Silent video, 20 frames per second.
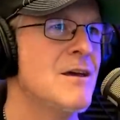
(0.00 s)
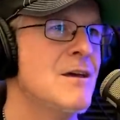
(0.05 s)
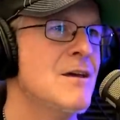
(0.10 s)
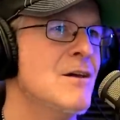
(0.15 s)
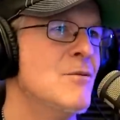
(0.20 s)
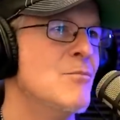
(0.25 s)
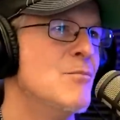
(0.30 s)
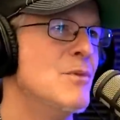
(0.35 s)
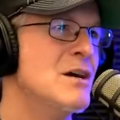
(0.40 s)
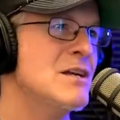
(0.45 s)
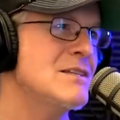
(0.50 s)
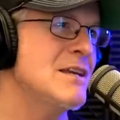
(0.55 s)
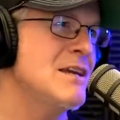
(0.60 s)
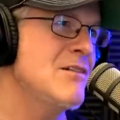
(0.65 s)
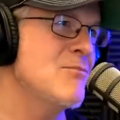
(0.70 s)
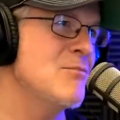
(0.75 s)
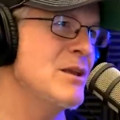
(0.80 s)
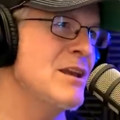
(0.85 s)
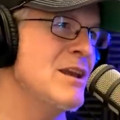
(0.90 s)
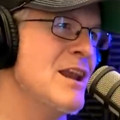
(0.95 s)
Must
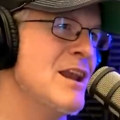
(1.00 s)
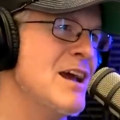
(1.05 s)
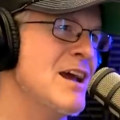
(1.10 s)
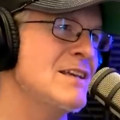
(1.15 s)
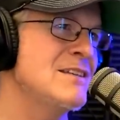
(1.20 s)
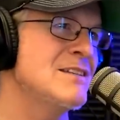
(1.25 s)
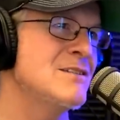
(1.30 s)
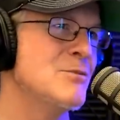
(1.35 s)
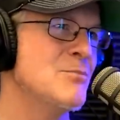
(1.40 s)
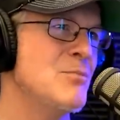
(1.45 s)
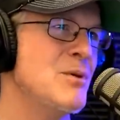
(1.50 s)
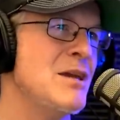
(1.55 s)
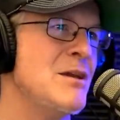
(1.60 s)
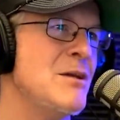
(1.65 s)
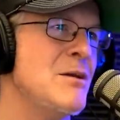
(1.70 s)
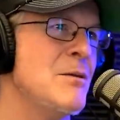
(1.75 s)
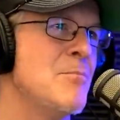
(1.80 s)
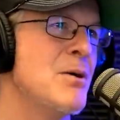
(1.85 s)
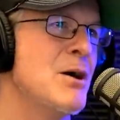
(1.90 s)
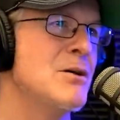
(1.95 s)
have been nice to
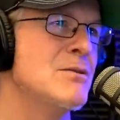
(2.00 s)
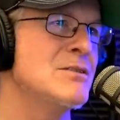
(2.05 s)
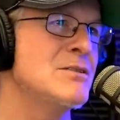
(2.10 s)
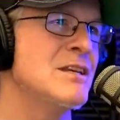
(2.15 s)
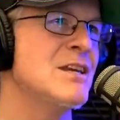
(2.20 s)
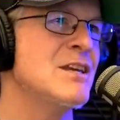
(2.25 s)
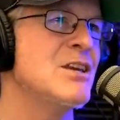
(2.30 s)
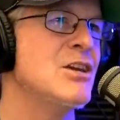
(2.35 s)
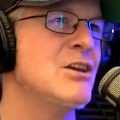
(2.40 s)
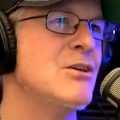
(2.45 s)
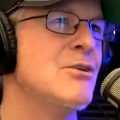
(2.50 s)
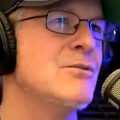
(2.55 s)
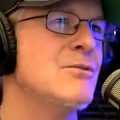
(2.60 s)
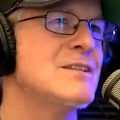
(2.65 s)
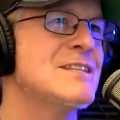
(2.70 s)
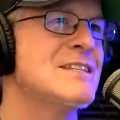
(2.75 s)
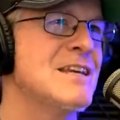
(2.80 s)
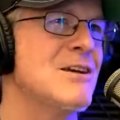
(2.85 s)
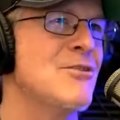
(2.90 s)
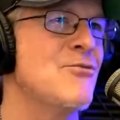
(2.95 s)
be posting cute
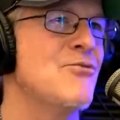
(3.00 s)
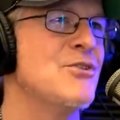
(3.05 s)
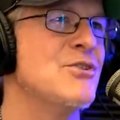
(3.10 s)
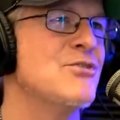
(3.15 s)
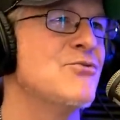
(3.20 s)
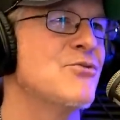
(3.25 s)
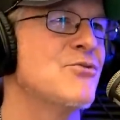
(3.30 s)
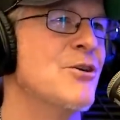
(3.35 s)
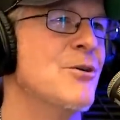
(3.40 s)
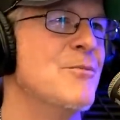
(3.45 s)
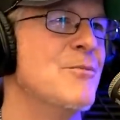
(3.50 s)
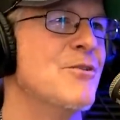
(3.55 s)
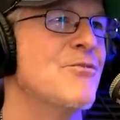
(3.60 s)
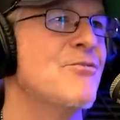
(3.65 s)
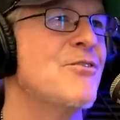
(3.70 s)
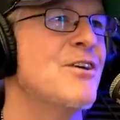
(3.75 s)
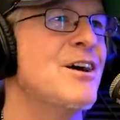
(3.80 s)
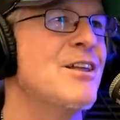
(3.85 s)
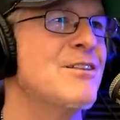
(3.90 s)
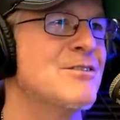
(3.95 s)
selfies from your
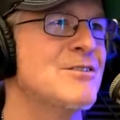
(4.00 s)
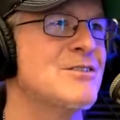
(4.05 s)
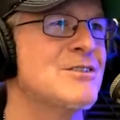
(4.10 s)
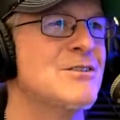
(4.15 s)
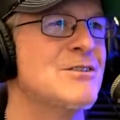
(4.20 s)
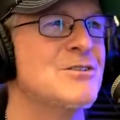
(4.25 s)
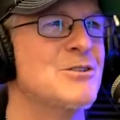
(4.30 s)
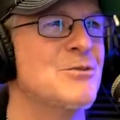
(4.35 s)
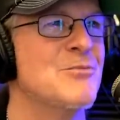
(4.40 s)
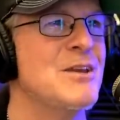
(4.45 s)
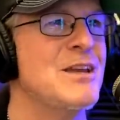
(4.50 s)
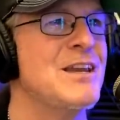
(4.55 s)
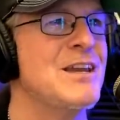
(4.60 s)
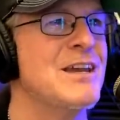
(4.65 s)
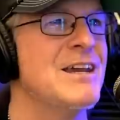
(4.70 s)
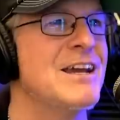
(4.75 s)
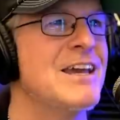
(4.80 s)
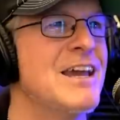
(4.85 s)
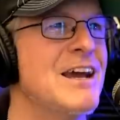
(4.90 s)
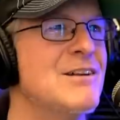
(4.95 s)
father's social
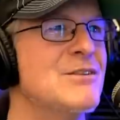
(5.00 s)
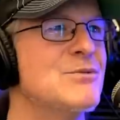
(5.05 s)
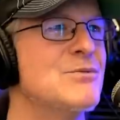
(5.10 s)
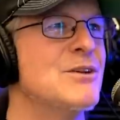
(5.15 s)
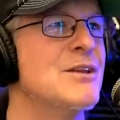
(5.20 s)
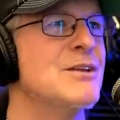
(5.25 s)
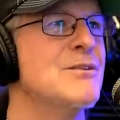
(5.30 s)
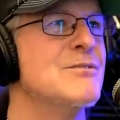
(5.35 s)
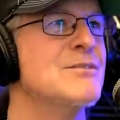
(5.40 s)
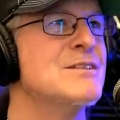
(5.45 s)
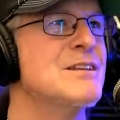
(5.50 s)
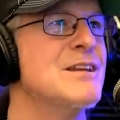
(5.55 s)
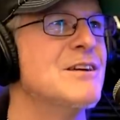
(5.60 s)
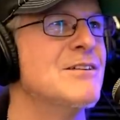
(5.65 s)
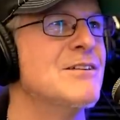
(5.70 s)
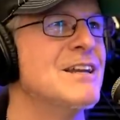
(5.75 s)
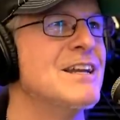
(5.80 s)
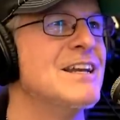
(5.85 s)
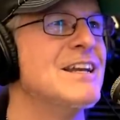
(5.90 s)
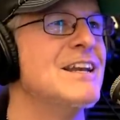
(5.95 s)
media accounts while he was
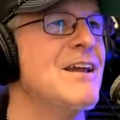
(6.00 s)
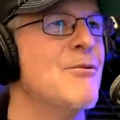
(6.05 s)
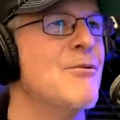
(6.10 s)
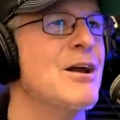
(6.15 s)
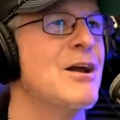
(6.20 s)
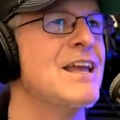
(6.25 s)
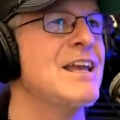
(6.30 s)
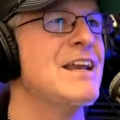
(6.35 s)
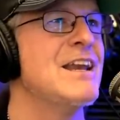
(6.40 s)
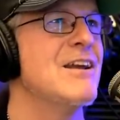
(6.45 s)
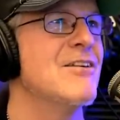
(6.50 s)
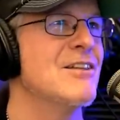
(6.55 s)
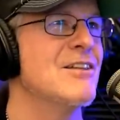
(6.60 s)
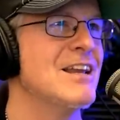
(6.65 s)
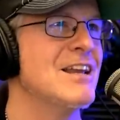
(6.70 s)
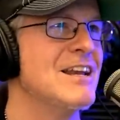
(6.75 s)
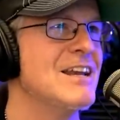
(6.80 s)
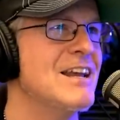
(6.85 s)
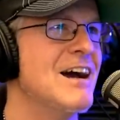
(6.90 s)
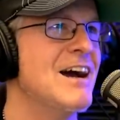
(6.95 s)
nearly while he
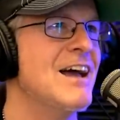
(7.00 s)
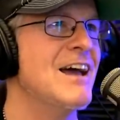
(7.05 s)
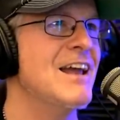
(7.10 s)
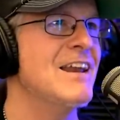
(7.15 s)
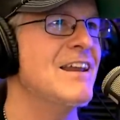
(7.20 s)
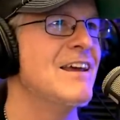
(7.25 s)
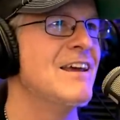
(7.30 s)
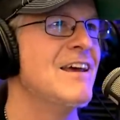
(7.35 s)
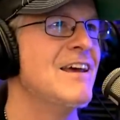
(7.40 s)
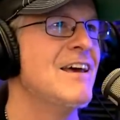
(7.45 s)
nearly died."